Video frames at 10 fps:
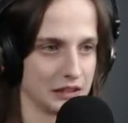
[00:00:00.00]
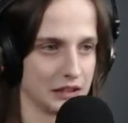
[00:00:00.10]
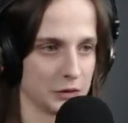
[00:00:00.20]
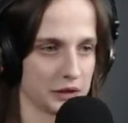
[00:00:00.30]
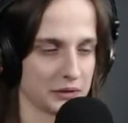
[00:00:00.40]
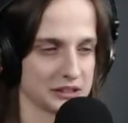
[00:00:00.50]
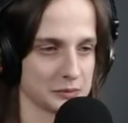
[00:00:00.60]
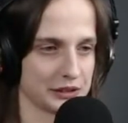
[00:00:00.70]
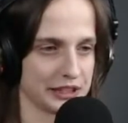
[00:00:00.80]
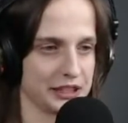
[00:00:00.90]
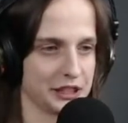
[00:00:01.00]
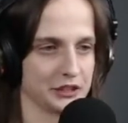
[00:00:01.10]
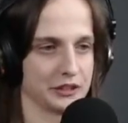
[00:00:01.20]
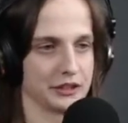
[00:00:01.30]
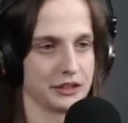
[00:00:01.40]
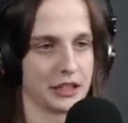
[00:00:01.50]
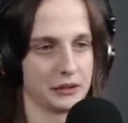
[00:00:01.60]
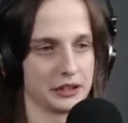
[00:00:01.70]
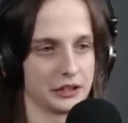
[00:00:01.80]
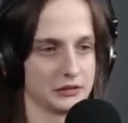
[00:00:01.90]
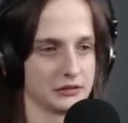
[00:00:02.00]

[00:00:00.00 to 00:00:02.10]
Quick transportation. There we go.